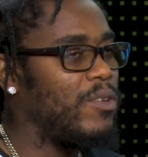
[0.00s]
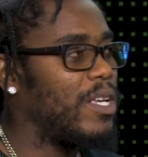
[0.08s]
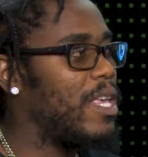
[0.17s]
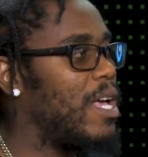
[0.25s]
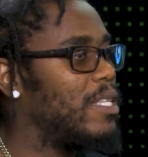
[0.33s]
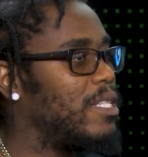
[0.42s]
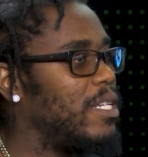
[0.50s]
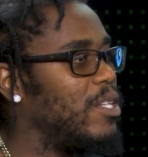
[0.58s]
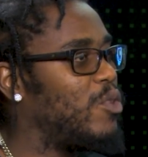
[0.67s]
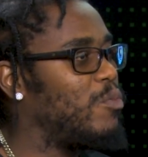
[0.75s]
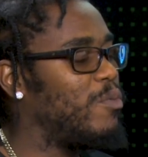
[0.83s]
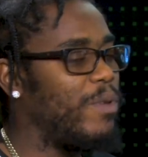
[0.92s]
you can't send
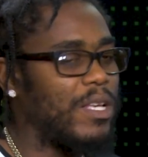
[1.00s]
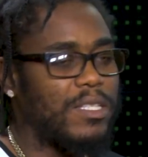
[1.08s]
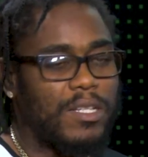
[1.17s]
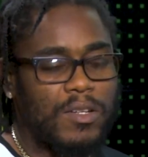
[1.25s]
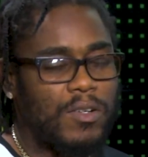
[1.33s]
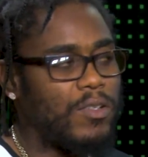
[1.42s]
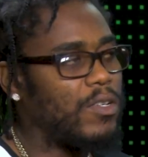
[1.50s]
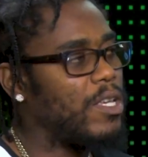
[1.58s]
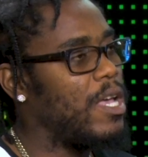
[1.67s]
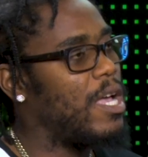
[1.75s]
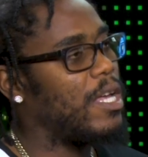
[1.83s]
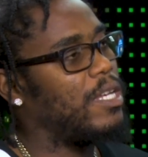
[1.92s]
it to me. I say, no, I
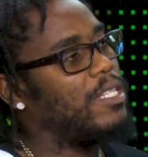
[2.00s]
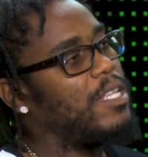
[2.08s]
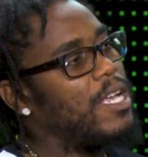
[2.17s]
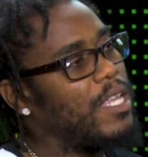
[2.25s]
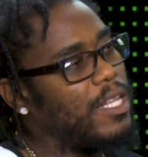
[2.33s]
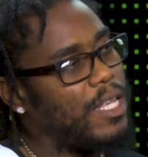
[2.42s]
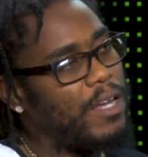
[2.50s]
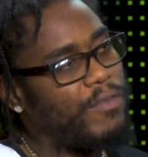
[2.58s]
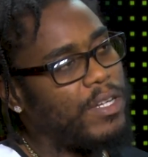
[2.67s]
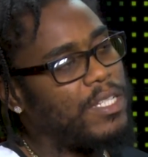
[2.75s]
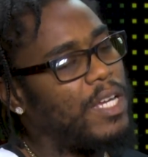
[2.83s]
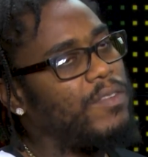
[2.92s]
can't get the song yet
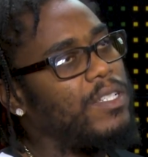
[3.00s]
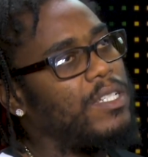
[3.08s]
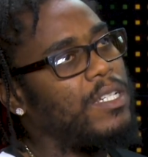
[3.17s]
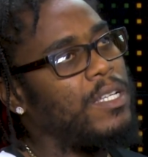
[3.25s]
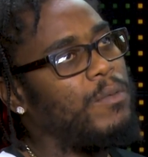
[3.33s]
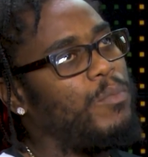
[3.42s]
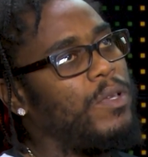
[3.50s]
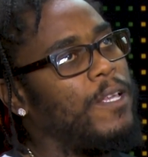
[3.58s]
off a Da Vinci EP.